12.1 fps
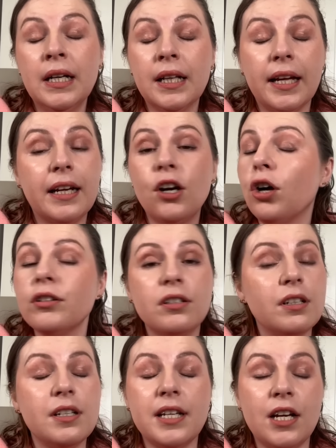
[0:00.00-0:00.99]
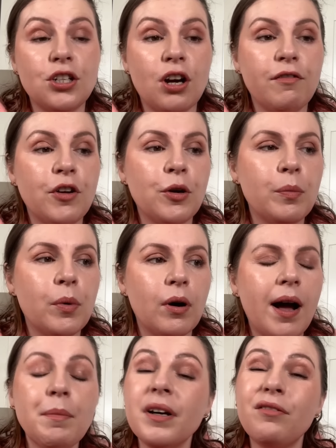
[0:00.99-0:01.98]
like constant deja vu, but
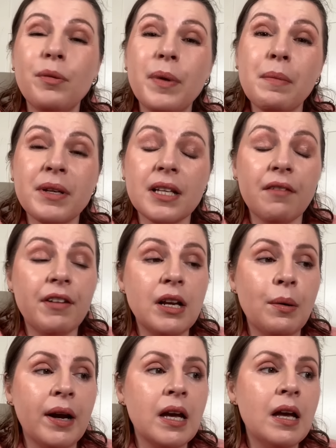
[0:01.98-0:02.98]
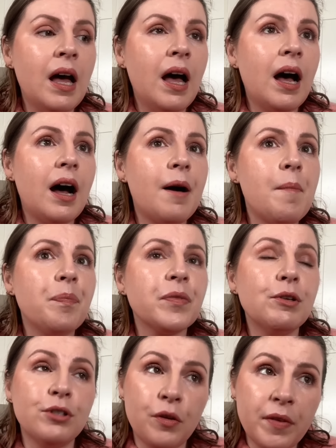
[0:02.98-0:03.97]
I'm going to repeat myself anyway.
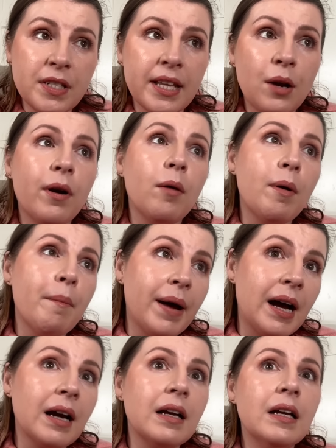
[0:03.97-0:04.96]
Used to do this thing where I went back